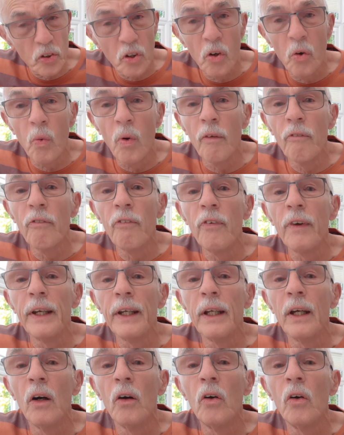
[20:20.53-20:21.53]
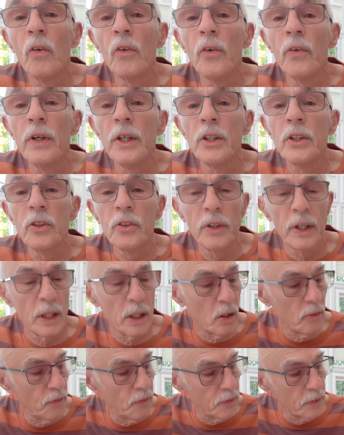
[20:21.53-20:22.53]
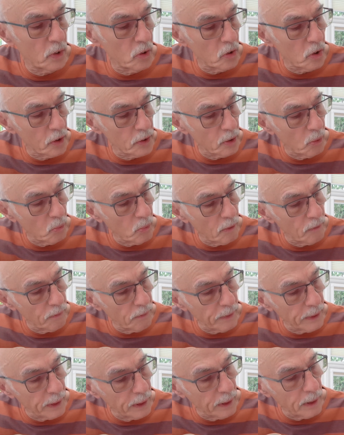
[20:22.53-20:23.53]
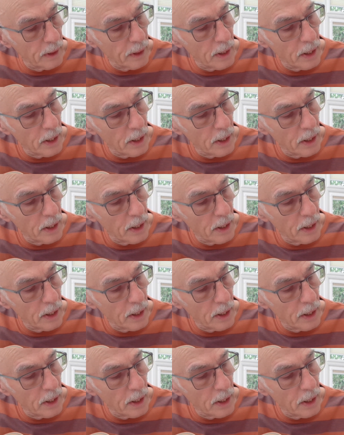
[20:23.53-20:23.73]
all one finger, all 3 string of chords on one finger.